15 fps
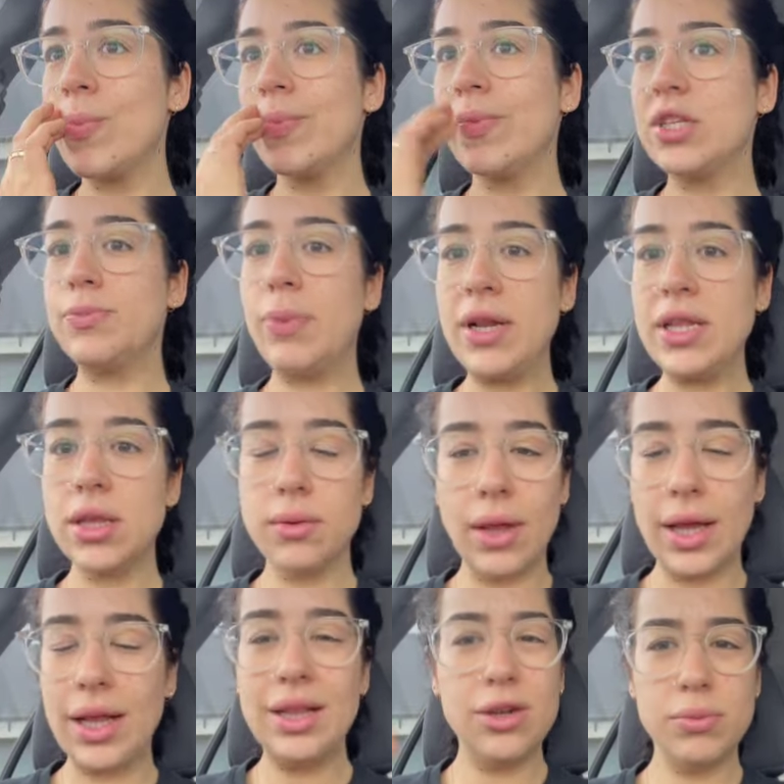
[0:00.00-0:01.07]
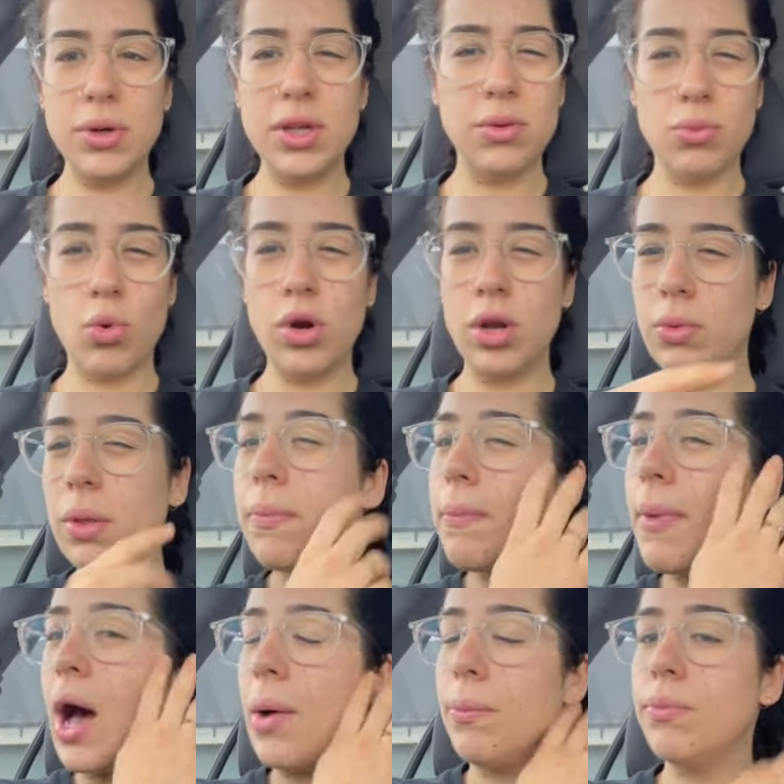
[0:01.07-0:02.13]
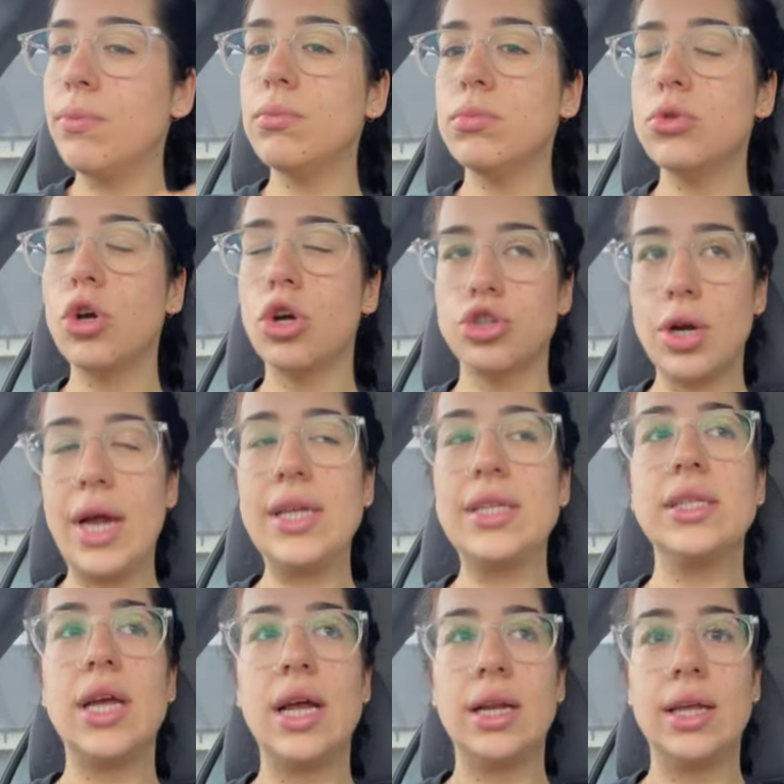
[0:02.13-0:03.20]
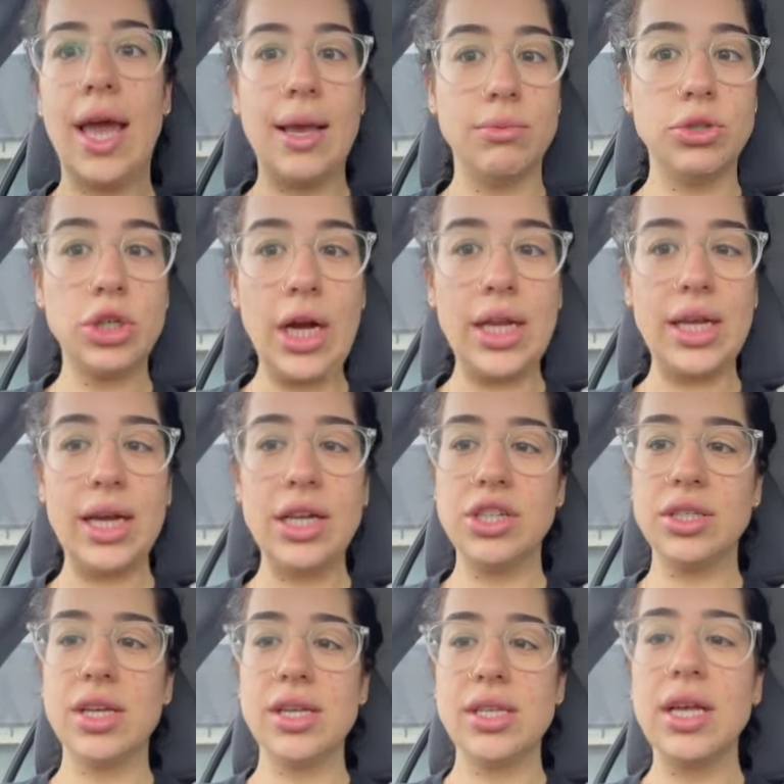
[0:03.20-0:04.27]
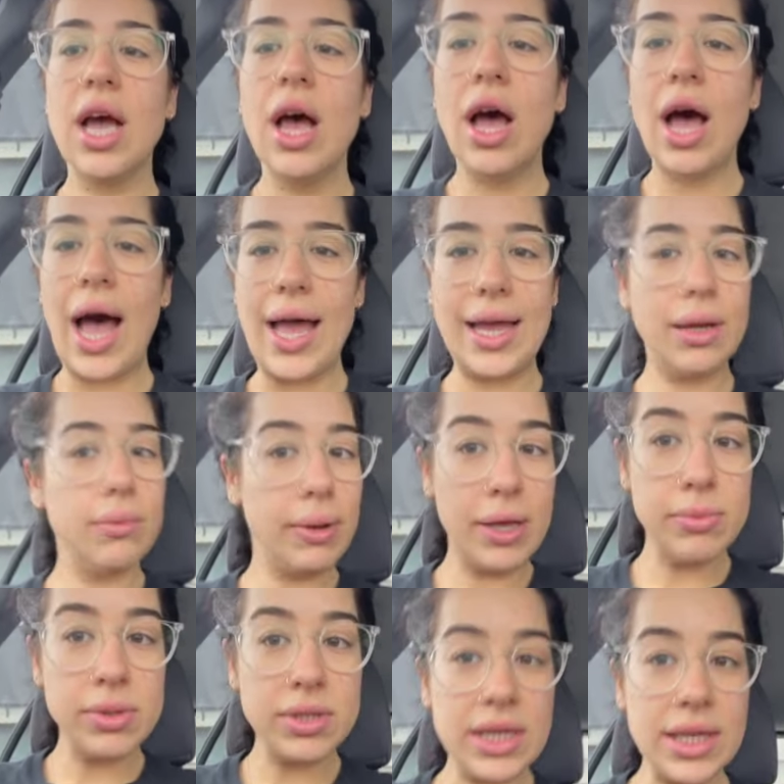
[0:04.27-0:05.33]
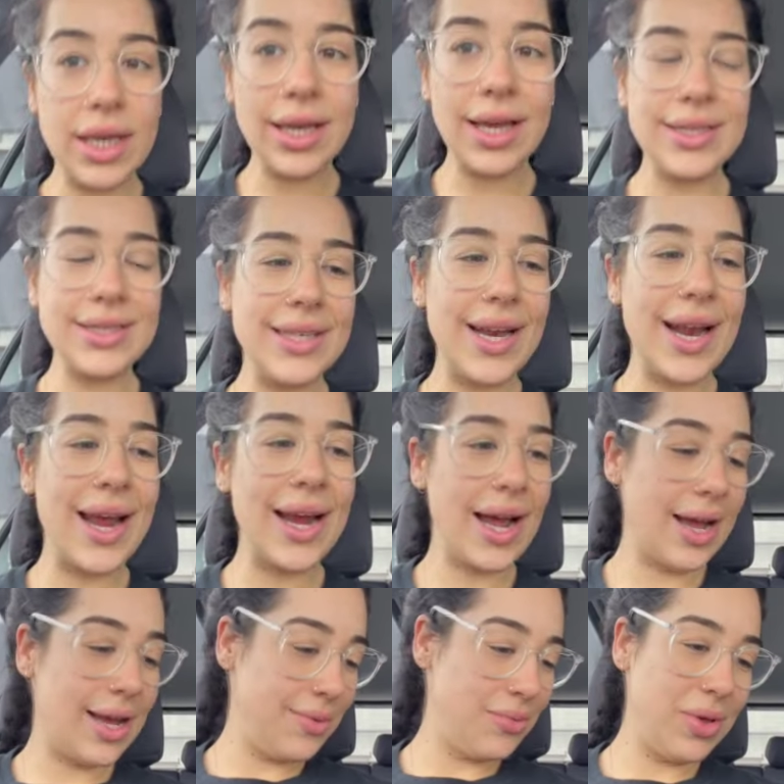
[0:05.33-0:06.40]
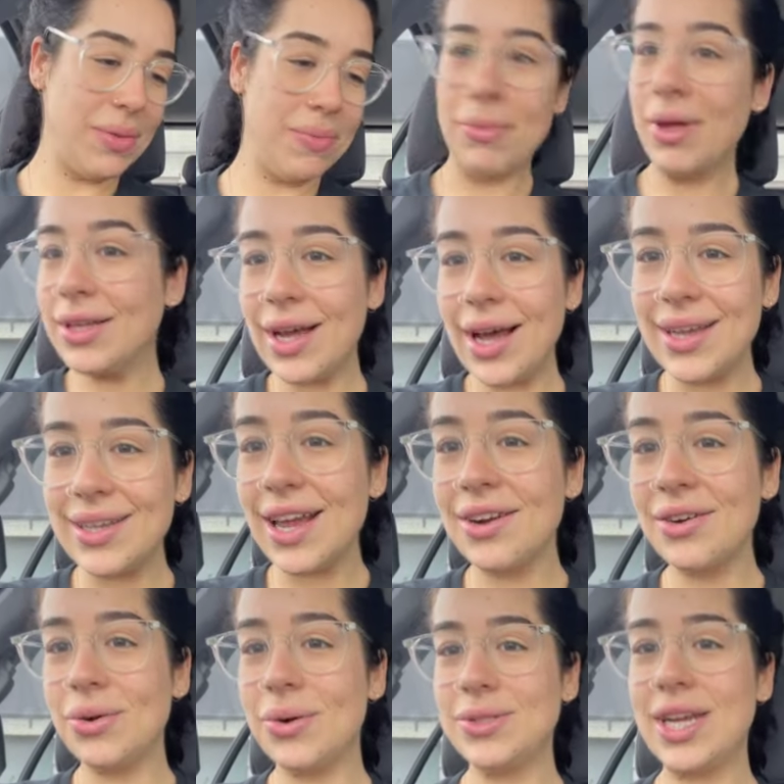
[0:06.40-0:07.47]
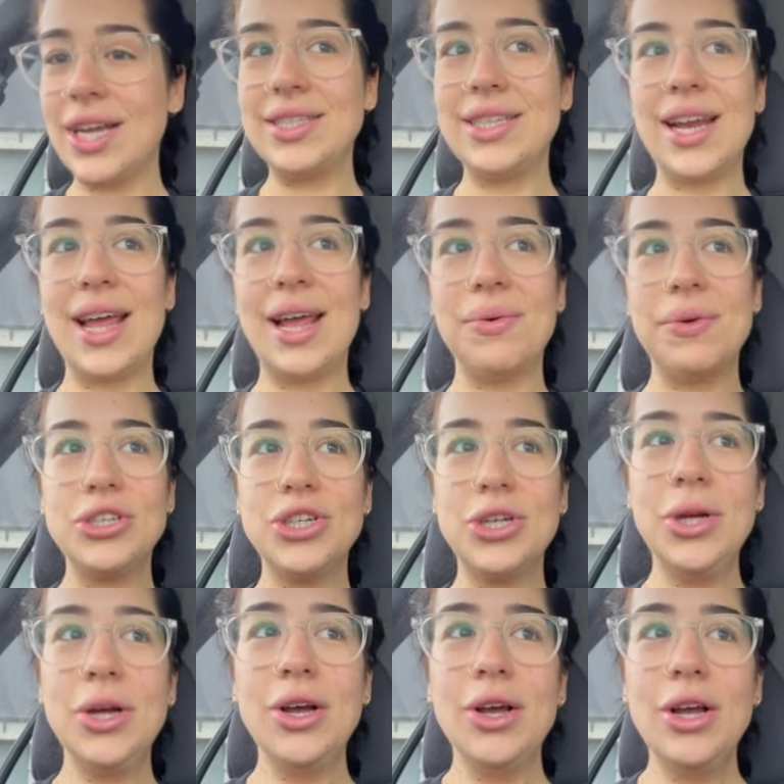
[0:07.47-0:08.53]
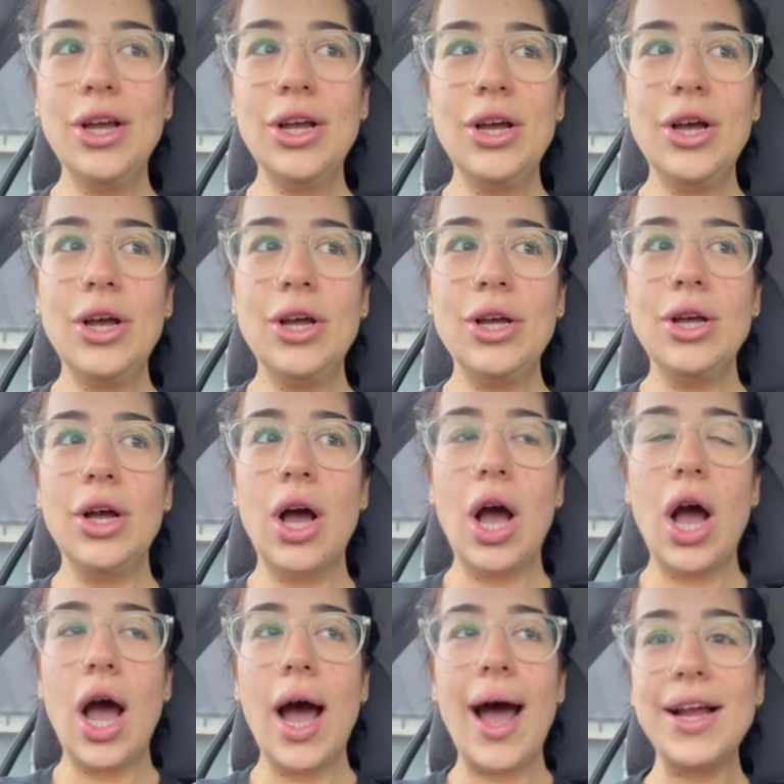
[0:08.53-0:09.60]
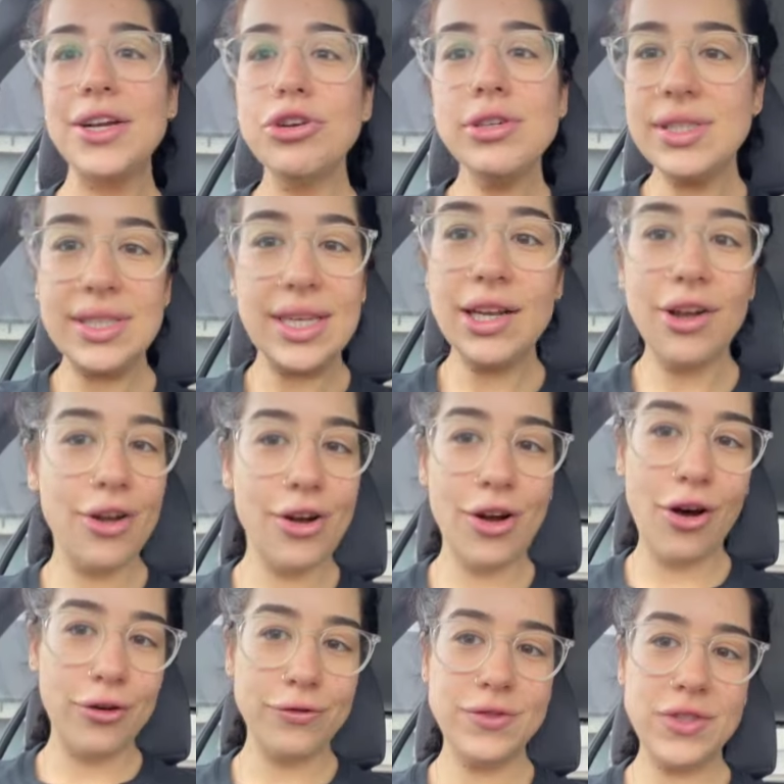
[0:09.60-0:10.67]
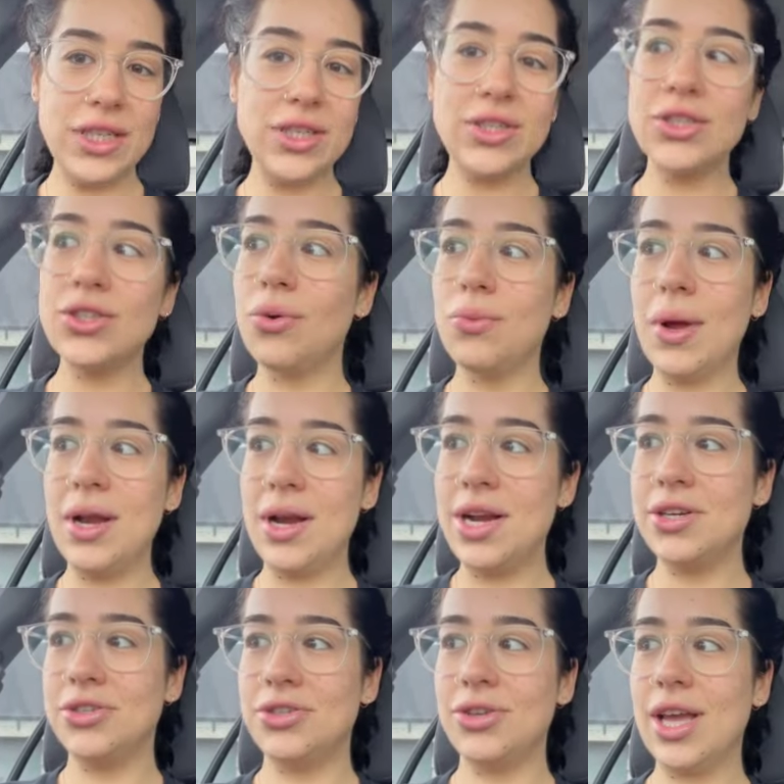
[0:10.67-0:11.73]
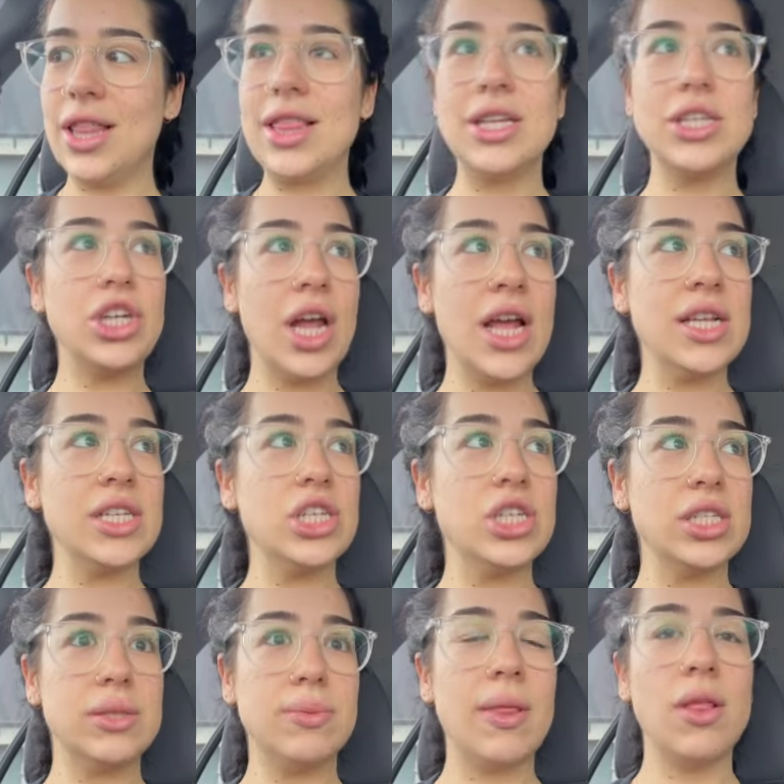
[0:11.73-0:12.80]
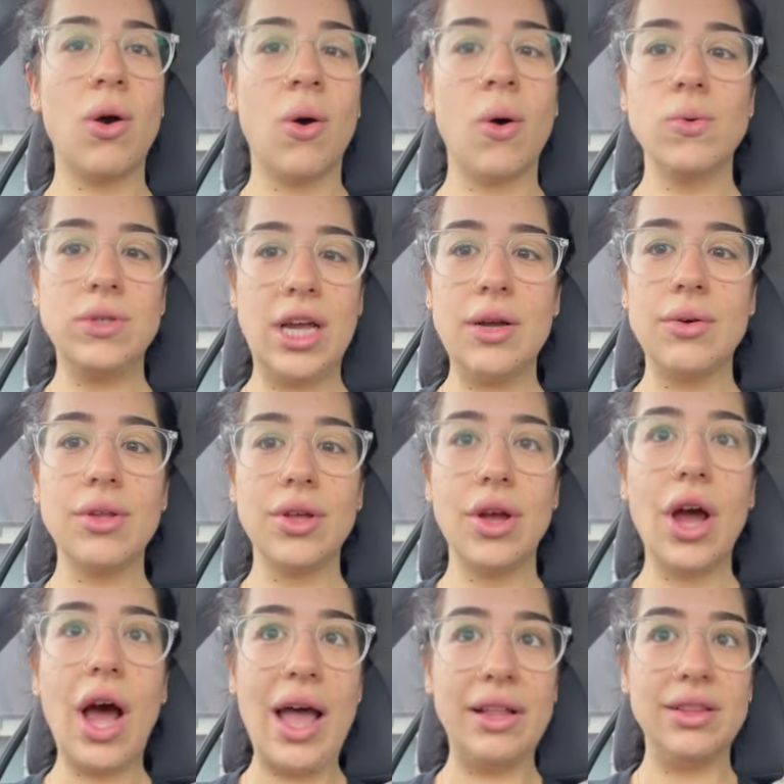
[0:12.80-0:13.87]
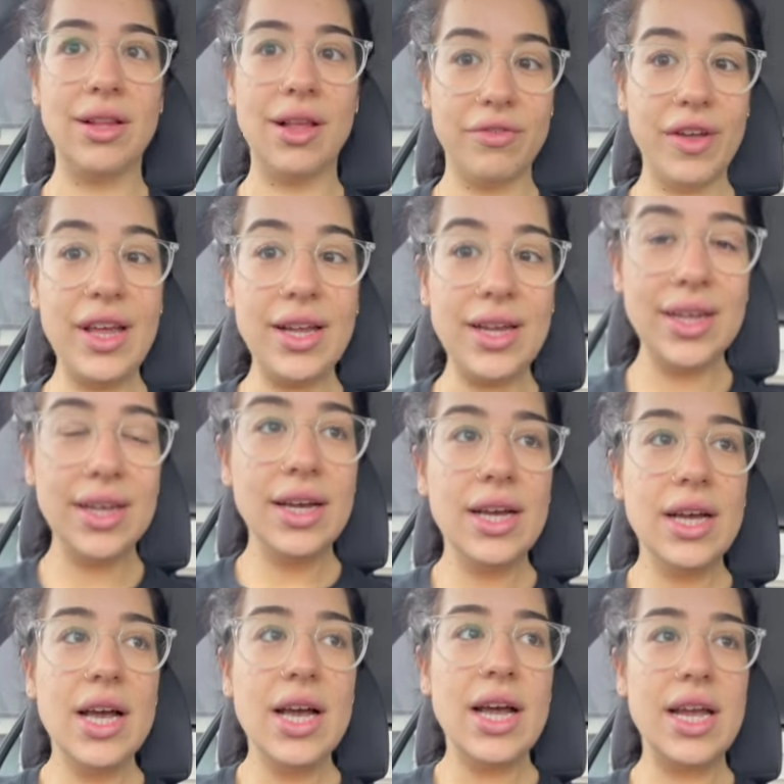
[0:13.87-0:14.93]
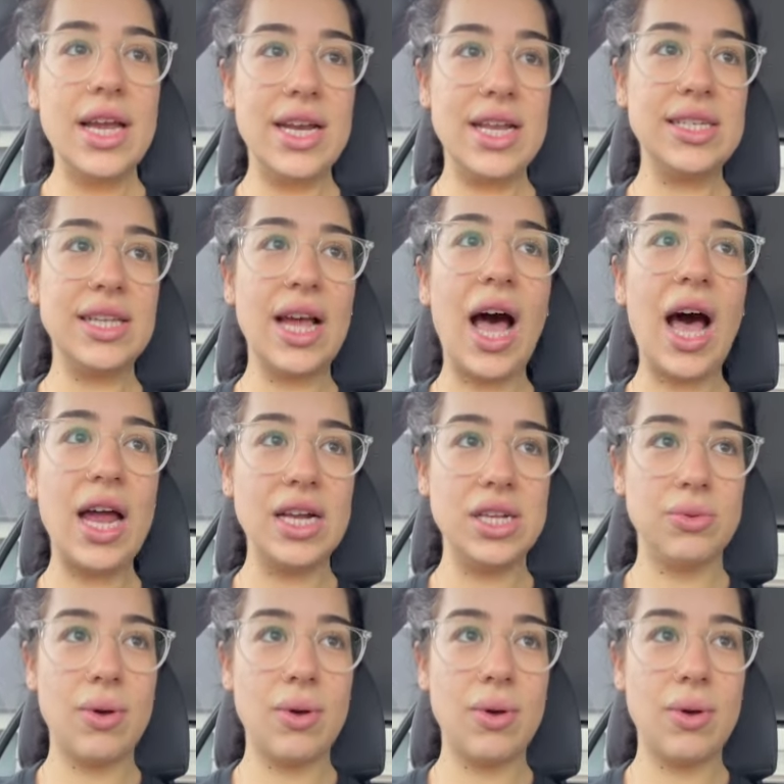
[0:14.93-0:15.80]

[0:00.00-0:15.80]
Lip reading: spent a little bit of the morning with mum, got dressed and came straight here just because I am babysitting again today. I am with Miller again all day today, which I don't see her often. So when I do get the chance to just spend the whole day with her, I love it. It is hard as